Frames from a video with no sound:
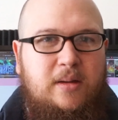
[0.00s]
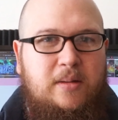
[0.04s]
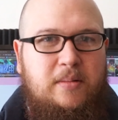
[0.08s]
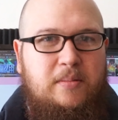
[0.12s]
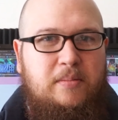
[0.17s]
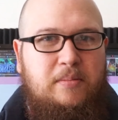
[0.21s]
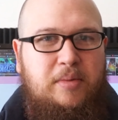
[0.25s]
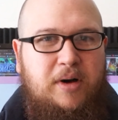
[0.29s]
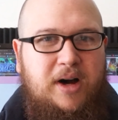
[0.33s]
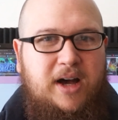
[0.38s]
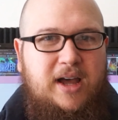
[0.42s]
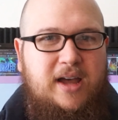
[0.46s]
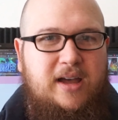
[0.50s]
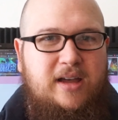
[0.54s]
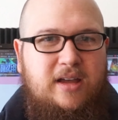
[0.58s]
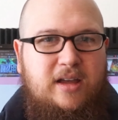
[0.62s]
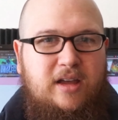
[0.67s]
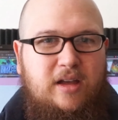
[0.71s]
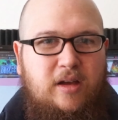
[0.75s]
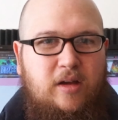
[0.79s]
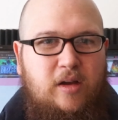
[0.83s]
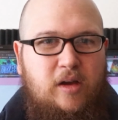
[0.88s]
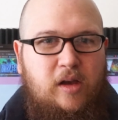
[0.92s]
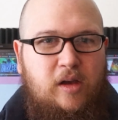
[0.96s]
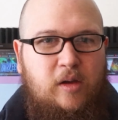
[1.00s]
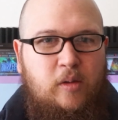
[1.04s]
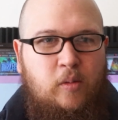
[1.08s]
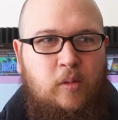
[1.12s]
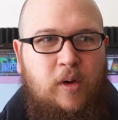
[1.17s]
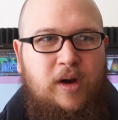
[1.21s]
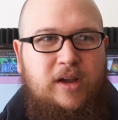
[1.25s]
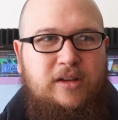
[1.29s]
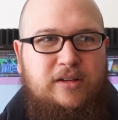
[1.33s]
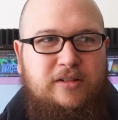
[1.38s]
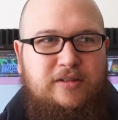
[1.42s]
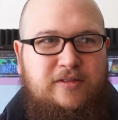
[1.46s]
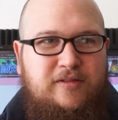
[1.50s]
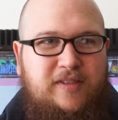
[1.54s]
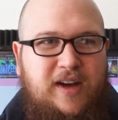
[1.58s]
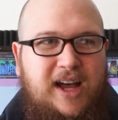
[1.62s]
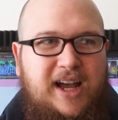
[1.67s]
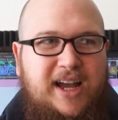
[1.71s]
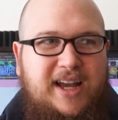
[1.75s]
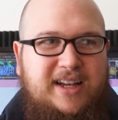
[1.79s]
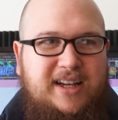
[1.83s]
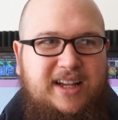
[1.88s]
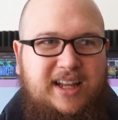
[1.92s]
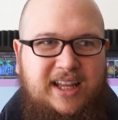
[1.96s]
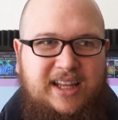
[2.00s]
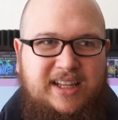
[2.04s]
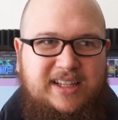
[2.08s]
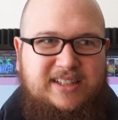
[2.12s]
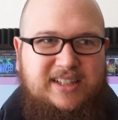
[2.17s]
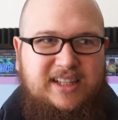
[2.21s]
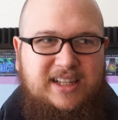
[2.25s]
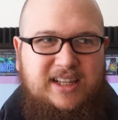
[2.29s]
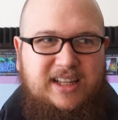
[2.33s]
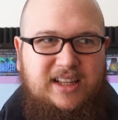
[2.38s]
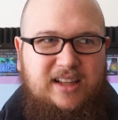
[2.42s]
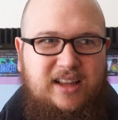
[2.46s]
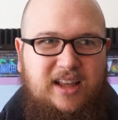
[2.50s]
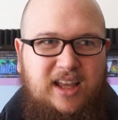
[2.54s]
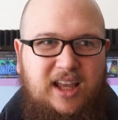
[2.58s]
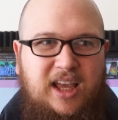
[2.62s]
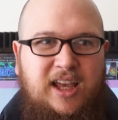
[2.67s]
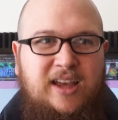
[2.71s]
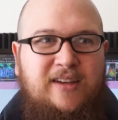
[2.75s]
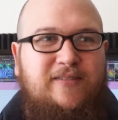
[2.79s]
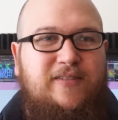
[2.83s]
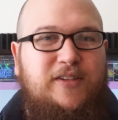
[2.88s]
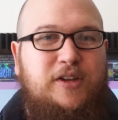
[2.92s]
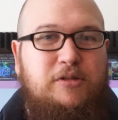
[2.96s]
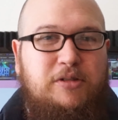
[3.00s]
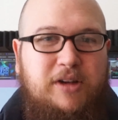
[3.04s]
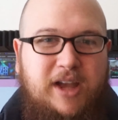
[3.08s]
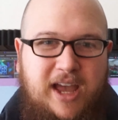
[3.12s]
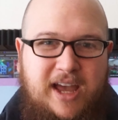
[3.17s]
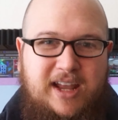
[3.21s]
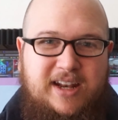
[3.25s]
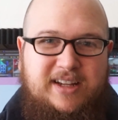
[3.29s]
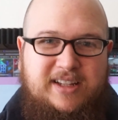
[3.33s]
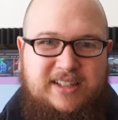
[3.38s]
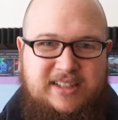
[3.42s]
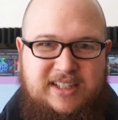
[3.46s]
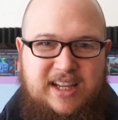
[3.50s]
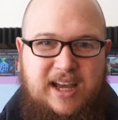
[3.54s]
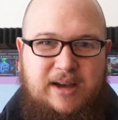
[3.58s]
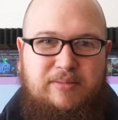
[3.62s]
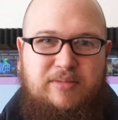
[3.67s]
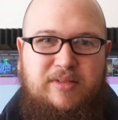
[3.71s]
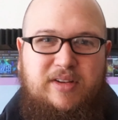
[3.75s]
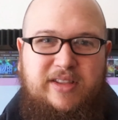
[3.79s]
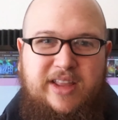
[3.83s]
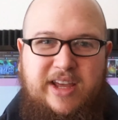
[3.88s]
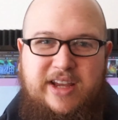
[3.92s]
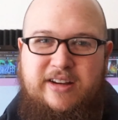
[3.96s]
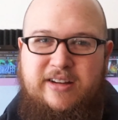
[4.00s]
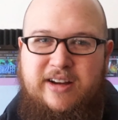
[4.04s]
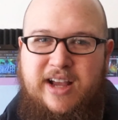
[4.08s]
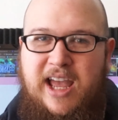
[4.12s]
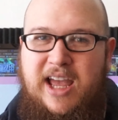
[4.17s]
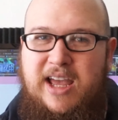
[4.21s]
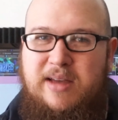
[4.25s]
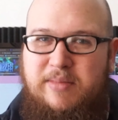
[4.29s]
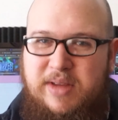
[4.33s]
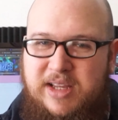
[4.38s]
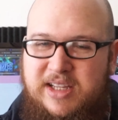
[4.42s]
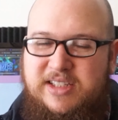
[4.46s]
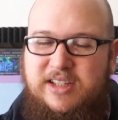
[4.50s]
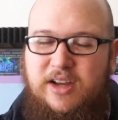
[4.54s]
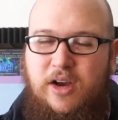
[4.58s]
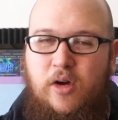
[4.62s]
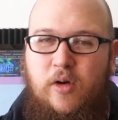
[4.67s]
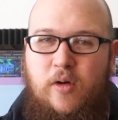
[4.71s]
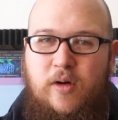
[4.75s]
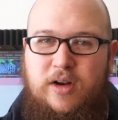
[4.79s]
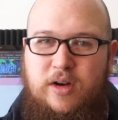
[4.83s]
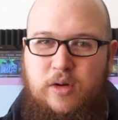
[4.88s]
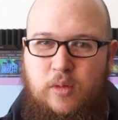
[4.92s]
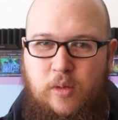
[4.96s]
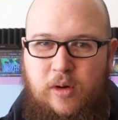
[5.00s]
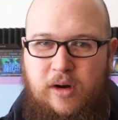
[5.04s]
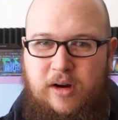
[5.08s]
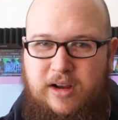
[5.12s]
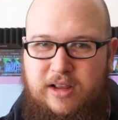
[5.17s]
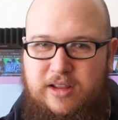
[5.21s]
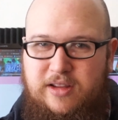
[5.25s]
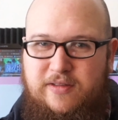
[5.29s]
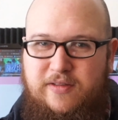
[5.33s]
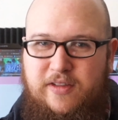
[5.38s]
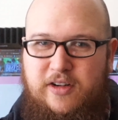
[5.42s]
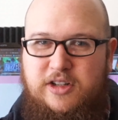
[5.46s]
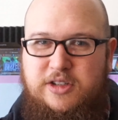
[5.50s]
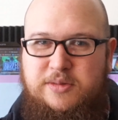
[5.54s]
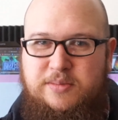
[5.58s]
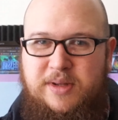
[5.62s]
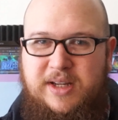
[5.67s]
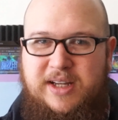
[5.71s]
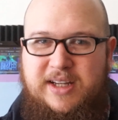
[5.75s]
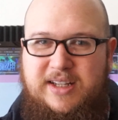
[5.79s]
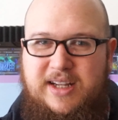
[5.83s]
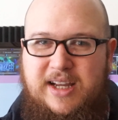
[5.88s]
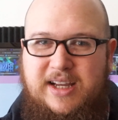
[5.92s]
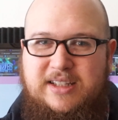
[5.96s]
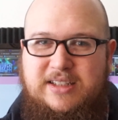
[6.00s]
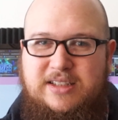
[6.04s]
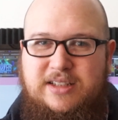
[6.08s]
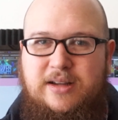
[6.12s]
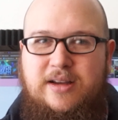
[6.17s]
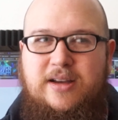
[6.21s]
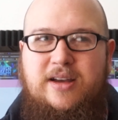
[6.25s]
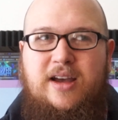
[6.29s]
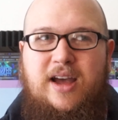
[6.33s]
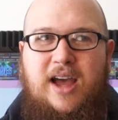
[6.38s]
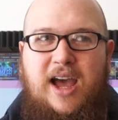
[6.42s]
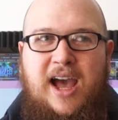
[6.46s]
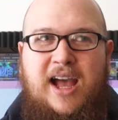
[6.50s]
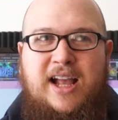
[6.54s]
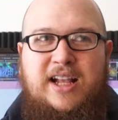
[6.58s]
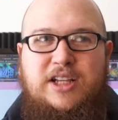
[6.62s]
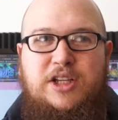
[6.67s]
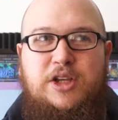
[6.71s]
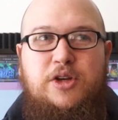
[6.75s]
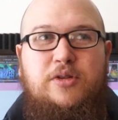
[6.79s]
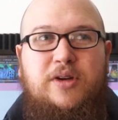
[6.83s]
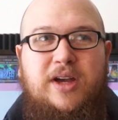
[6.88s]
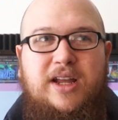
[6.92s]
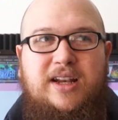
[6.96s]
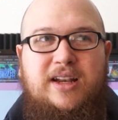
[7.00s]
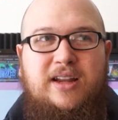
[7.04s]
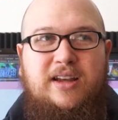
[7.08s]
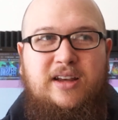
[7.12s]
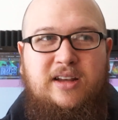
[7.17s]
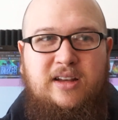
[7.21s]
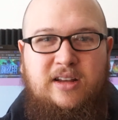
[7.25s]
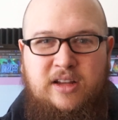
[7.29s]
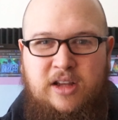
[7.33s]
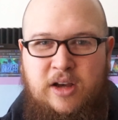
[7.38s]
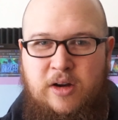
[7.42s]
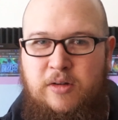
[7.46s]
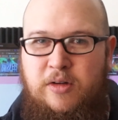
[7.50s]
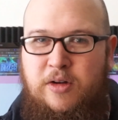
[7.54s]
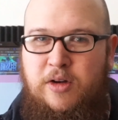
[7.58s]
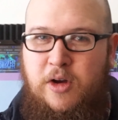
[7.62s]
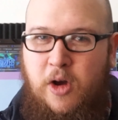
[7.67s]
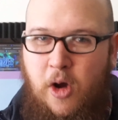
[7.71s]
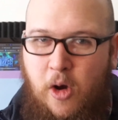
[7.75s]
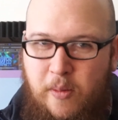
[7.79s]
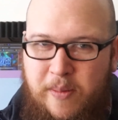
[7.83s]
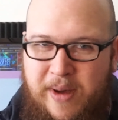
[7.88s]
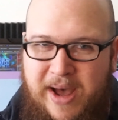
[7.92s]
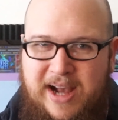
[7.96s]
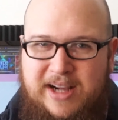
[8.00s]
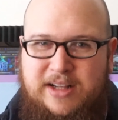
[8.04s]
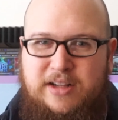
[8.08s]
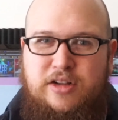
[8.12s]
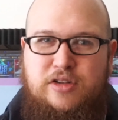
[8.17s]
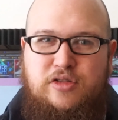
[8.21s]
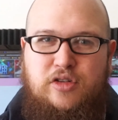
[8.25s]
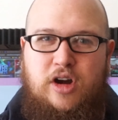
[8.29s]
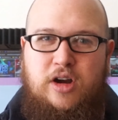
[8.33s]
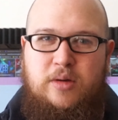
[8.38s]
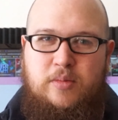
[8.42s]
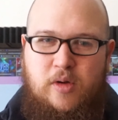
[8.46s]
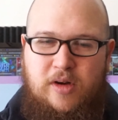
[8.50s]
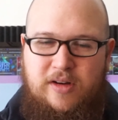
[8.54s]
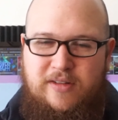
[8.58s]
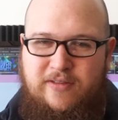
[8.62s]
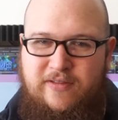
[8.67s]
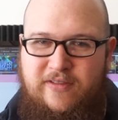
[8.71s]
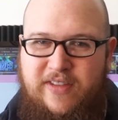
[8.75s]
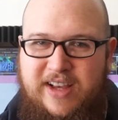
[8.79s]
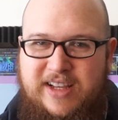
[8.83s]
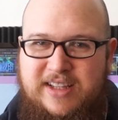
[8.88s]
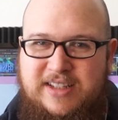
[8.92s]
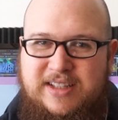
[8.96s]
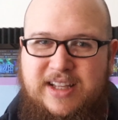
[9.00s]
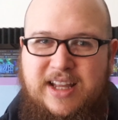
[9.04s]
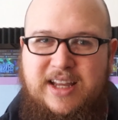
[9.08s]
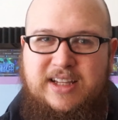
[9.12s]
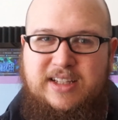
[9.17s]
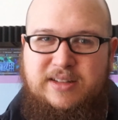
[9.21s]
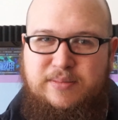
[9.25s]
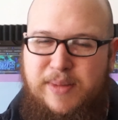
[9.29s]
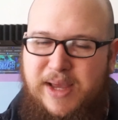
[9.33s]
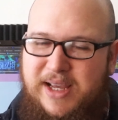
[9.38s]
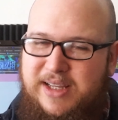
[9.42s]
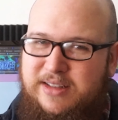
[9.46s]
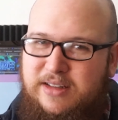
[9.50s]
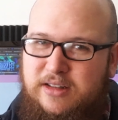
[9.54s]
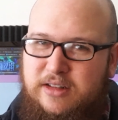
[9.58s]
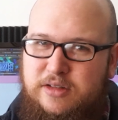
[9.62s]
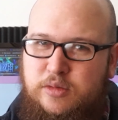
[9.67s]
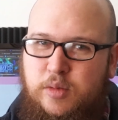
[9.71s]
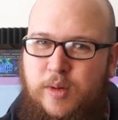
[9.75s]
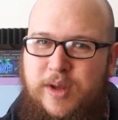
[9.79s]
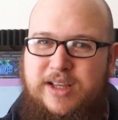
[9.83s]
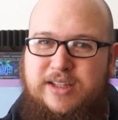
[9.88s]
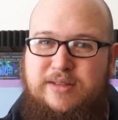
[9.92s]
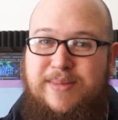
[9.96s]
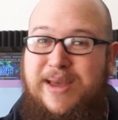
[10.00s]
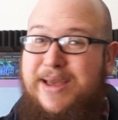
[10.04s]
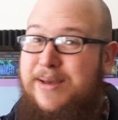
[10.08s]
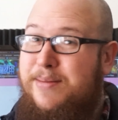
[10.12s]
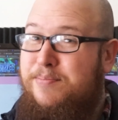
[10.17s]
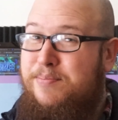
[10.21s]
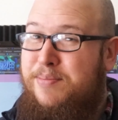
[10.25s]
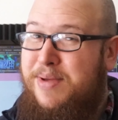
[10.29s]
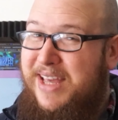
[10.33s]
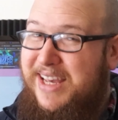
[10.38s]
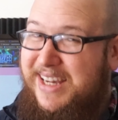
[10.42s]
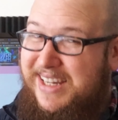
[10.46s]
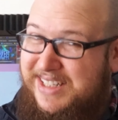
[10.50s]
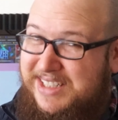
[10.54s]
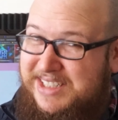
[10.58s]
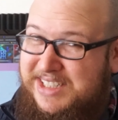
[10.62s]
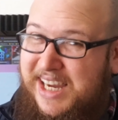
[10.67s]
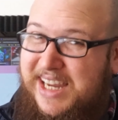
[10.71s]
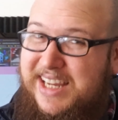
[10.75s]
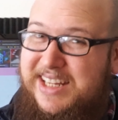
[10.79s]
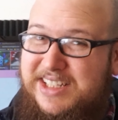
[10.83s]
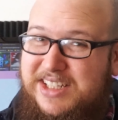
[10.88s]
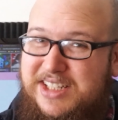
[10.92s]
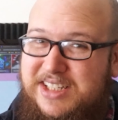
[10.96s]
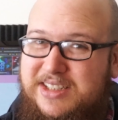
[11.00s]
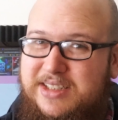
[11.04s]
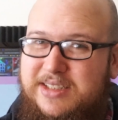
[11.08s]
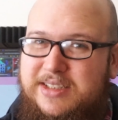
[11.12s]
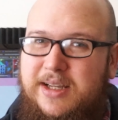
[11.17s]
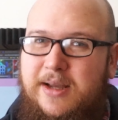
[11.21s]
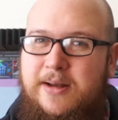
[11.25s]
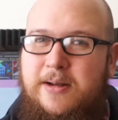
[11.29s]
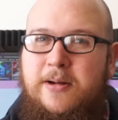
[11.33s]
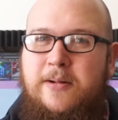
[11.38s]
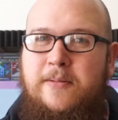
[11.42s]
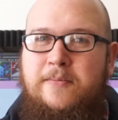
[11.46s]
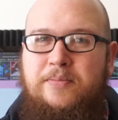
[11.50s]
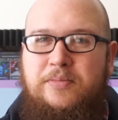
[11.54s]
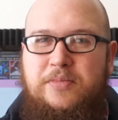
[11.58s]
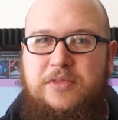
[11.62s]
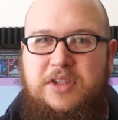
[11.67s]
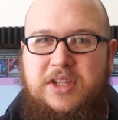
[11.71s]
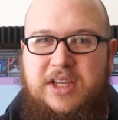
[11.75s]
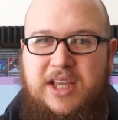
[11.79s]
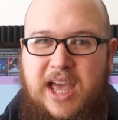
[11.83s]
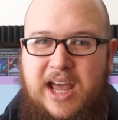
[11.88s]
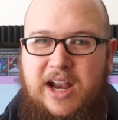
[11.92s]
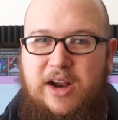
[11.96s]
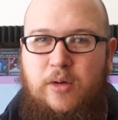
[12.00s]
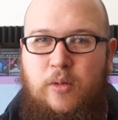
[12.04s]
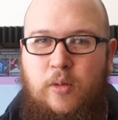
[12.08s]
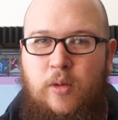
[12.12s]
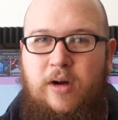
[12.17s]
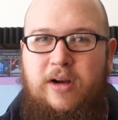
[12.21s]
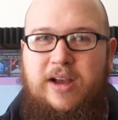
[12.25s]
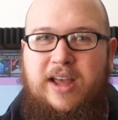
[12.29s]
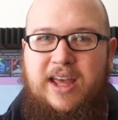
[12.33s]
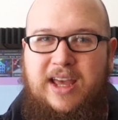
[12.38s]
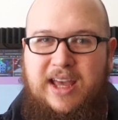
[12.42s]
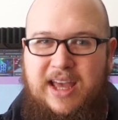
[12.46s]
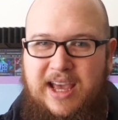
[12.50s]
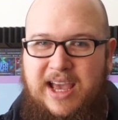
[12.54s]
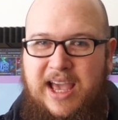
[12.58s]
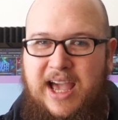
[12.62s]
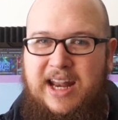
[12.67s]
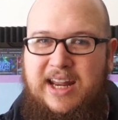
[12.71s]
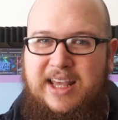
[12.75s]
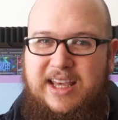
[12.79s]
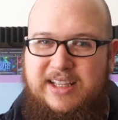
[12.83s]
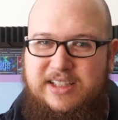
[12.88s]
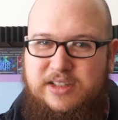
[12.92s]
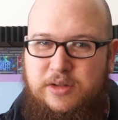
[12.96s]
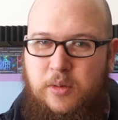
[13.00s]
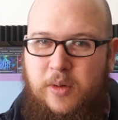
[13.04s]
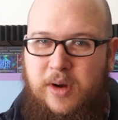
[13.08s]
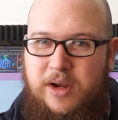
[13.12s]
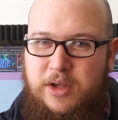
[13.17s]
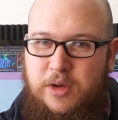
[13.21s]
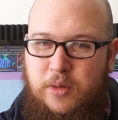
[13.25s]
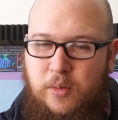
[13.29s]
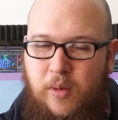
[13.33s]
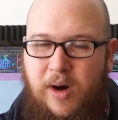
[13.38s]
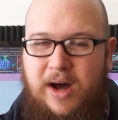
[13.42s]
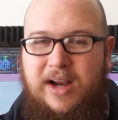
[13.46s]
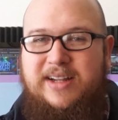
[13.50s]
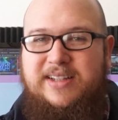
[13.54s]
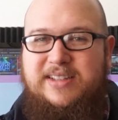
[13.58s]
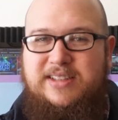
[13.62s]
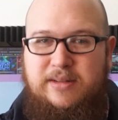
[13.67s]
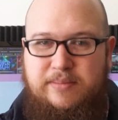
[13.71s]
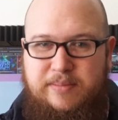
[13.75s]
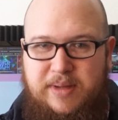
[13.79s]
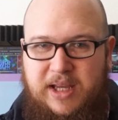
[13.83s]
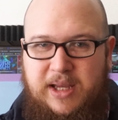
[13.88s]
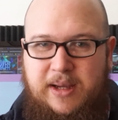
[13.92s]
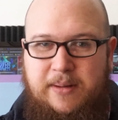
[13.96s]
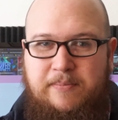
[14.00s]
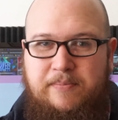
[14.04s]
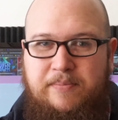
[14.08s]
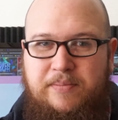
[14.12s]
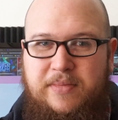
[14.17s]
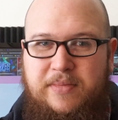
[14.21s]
But what you'll find is, if you can accept that your game isn't going to work in the first playtest, and you can, go back to the drawing board, fix things, make little tweaks, make big changes to get it working and getting it to where you want it to be,